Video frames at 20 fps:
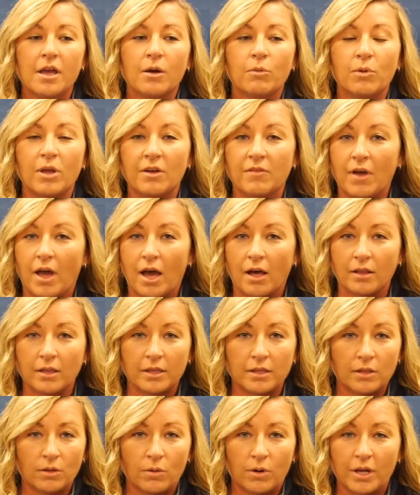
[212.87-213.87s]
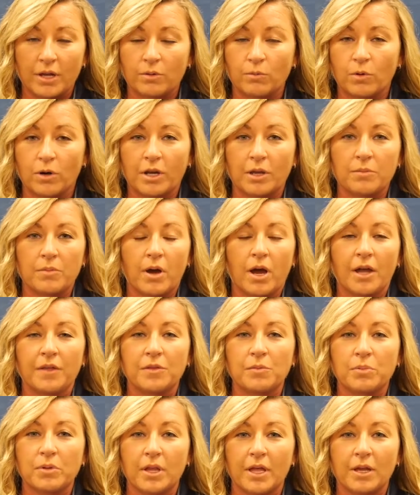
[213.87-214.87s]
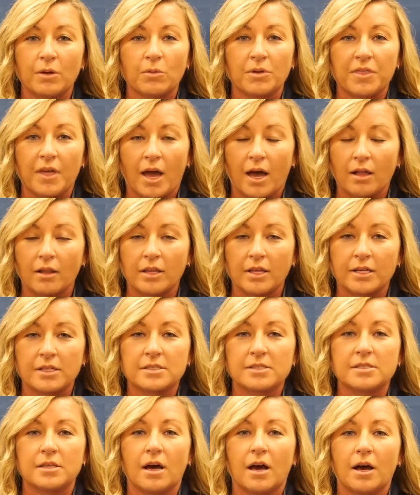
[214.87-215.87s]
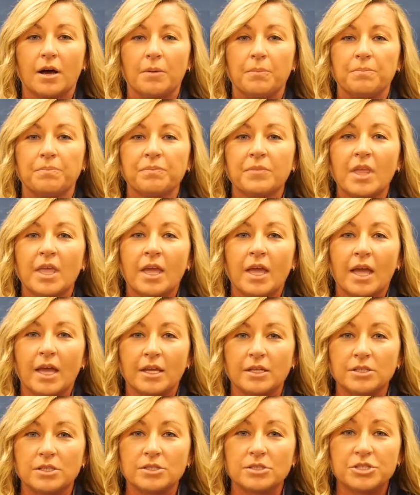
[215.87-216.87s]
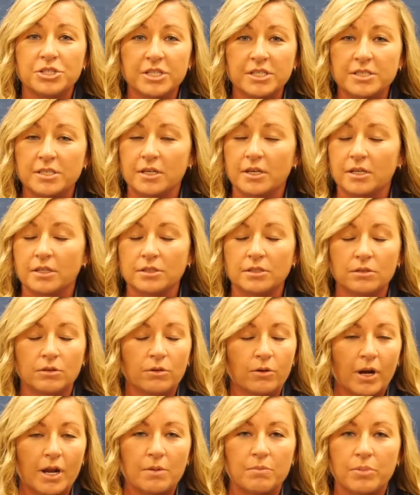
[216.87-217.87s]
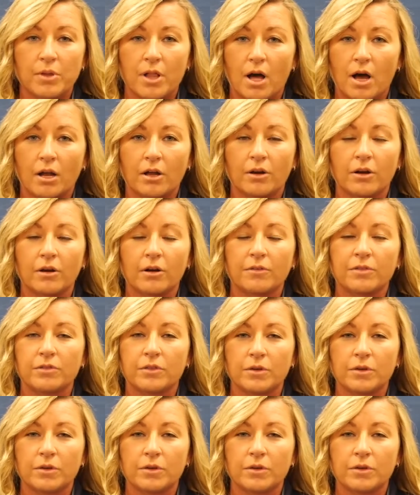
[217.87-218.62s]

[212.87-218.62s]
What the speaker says: We have Allie Lloyd working behind the plate with Alex, and she's a great blocker.